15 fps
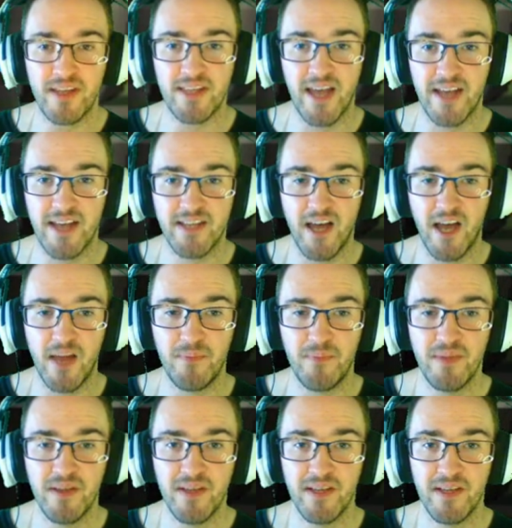that
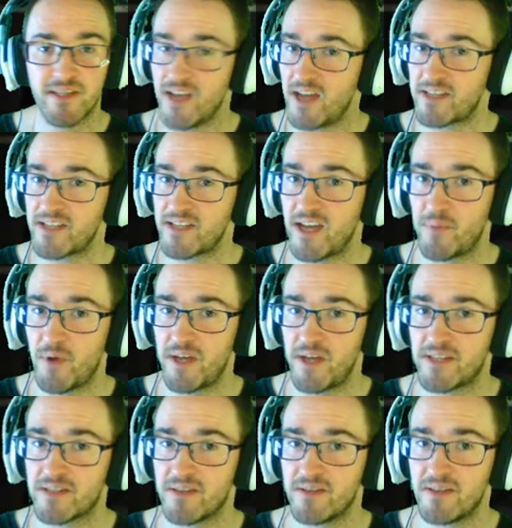time, it's not time
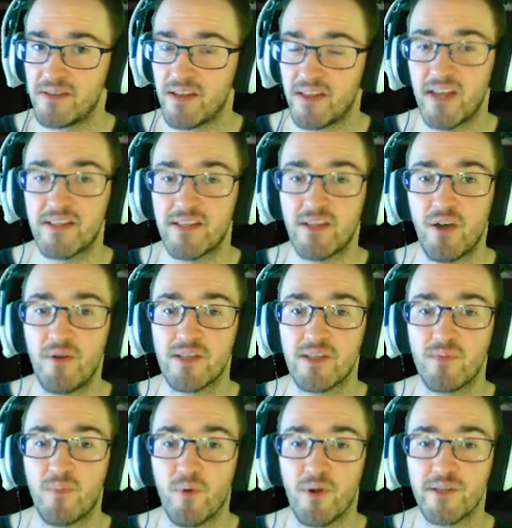wasted. And that's always
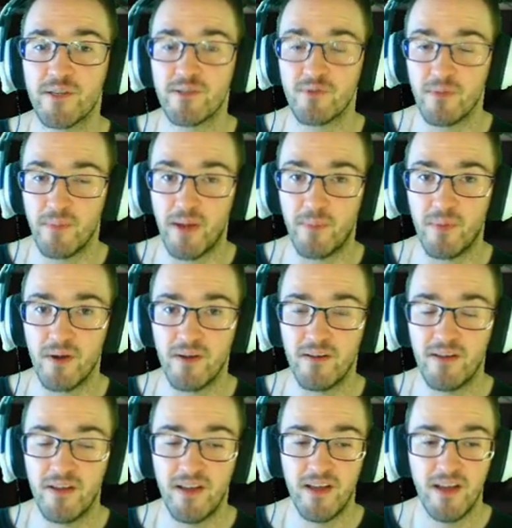important to remember.
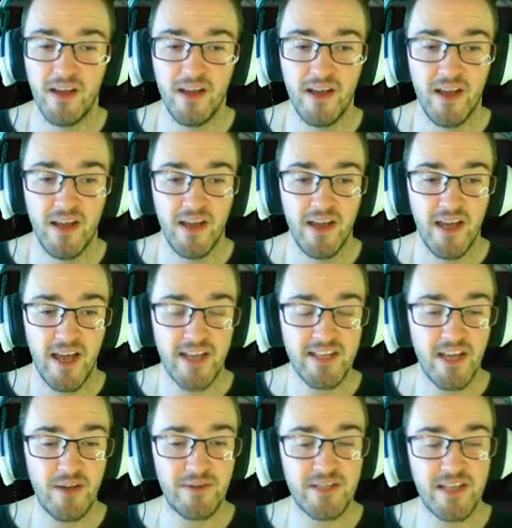As
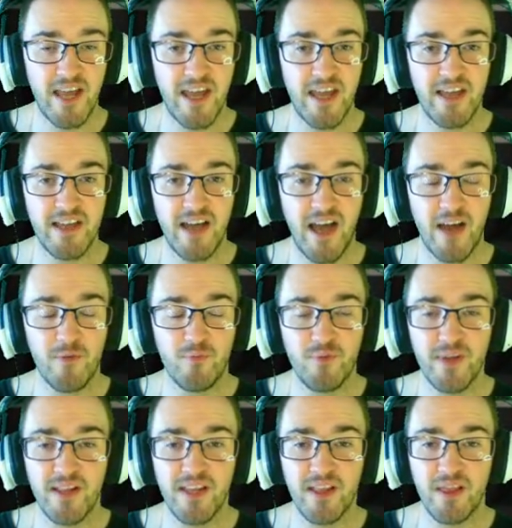I was saying, I
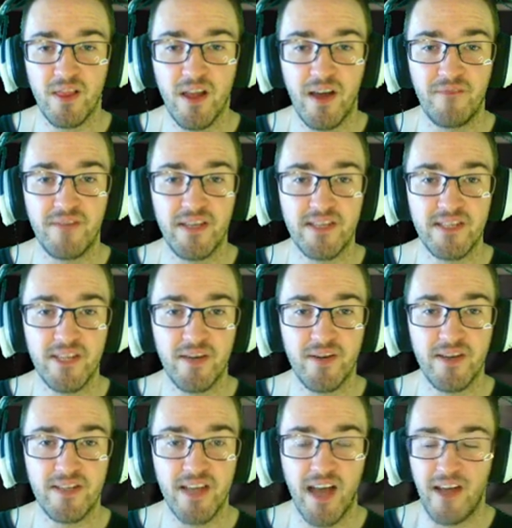really love this
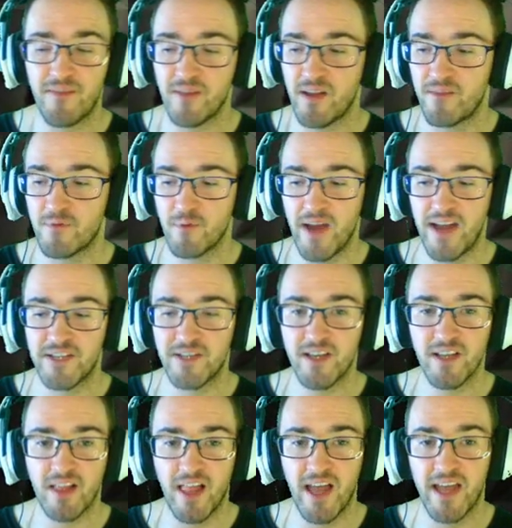series. I've loved Ratchet
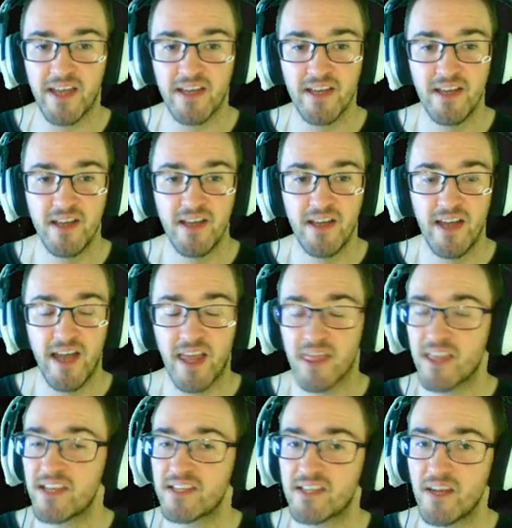and Clank, at
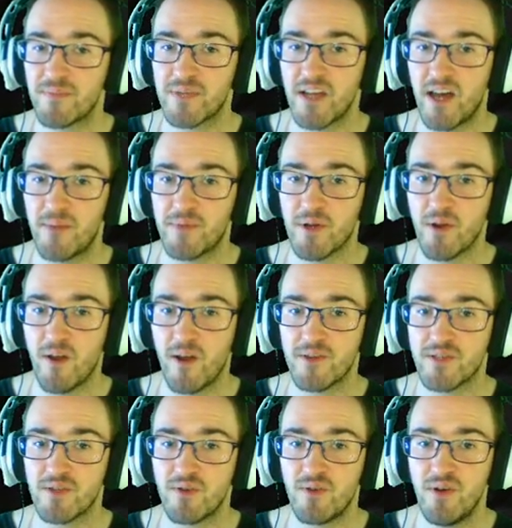least up to Up Your
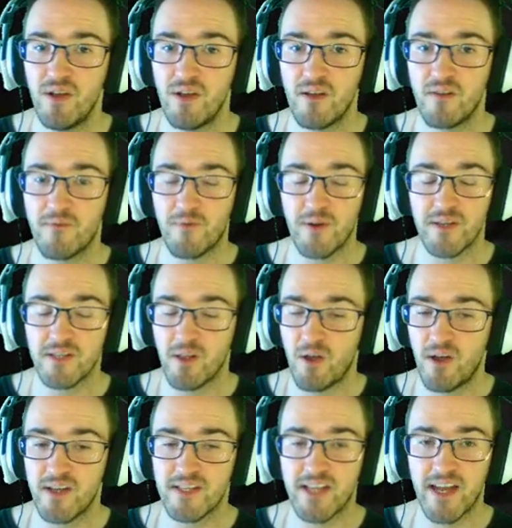Arsenal, for as
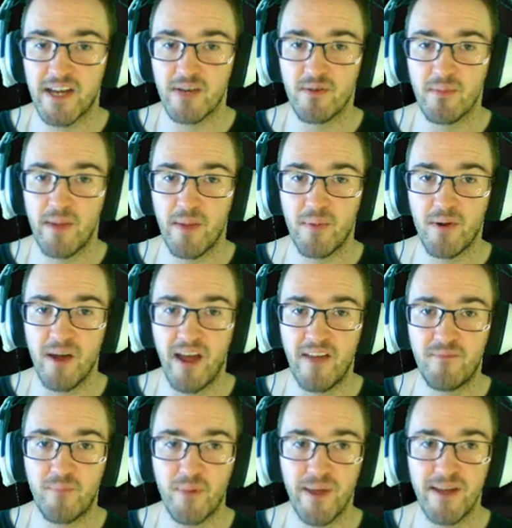long as I can remember.
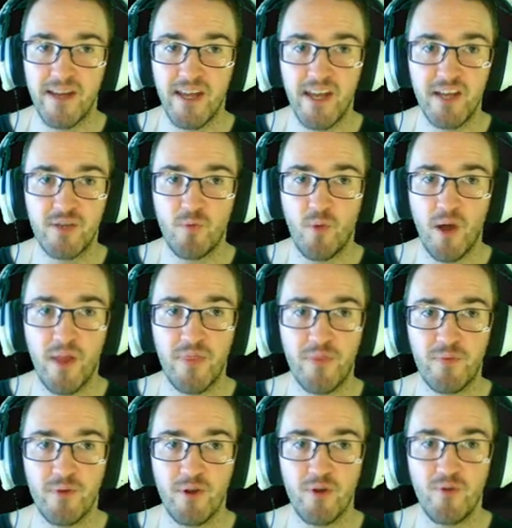I've played each one
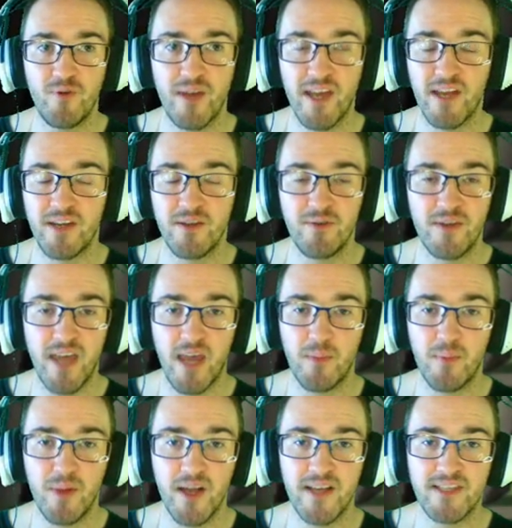through in New Game
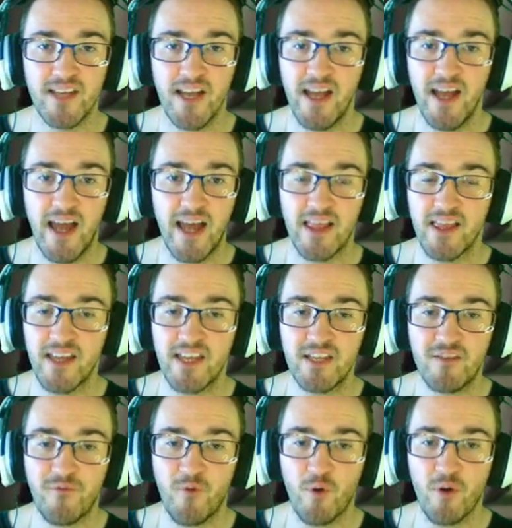Plus at
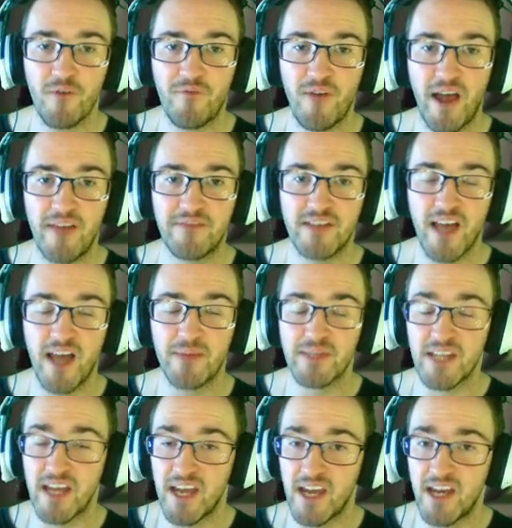least four or five
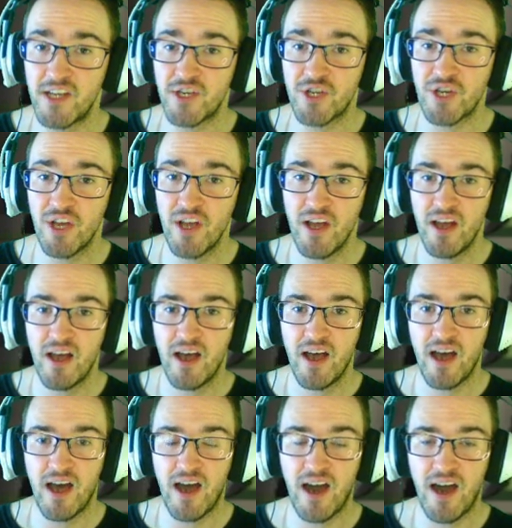times each.
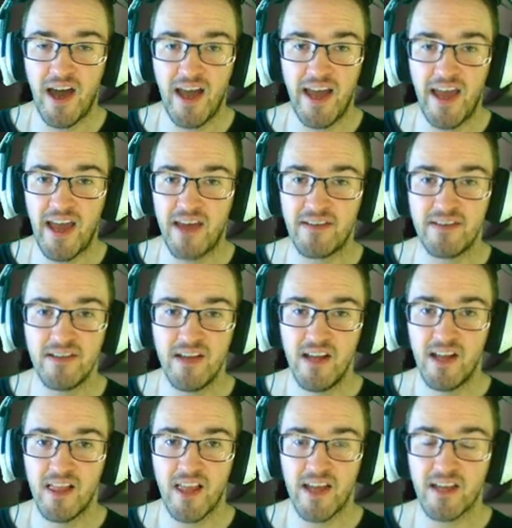Uh, I had,
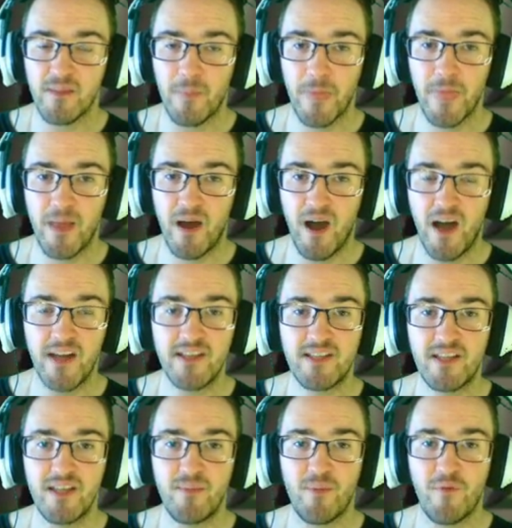like,
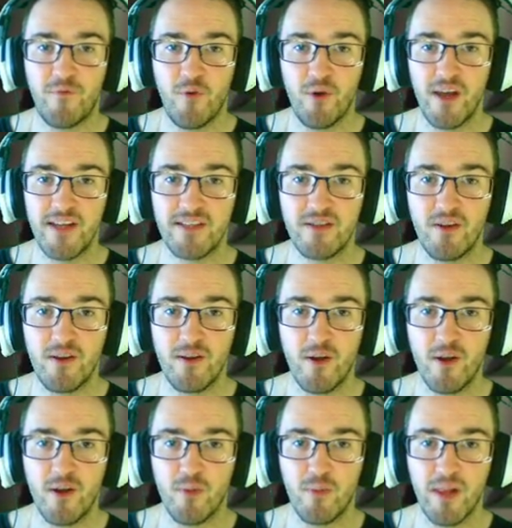honestly, before I started
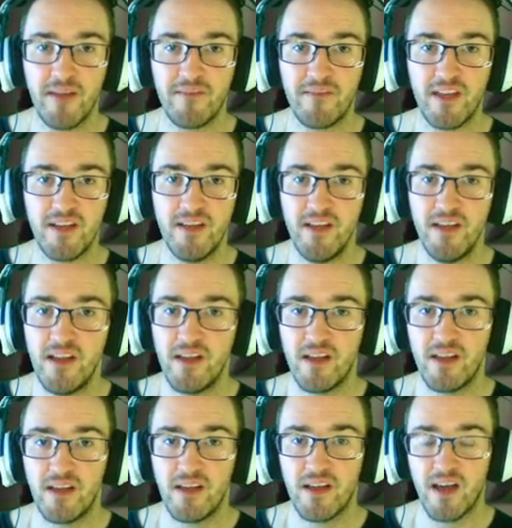on Oblivion,
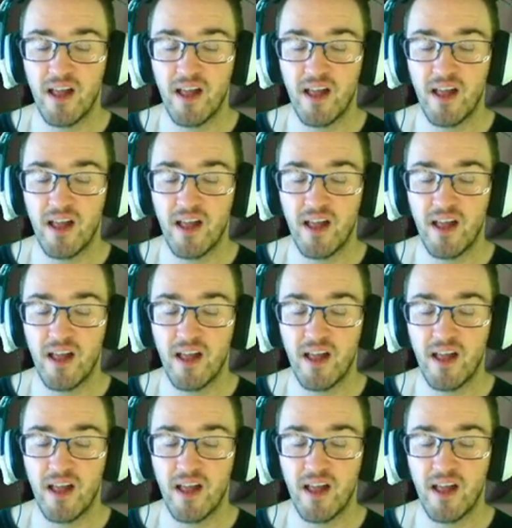uh,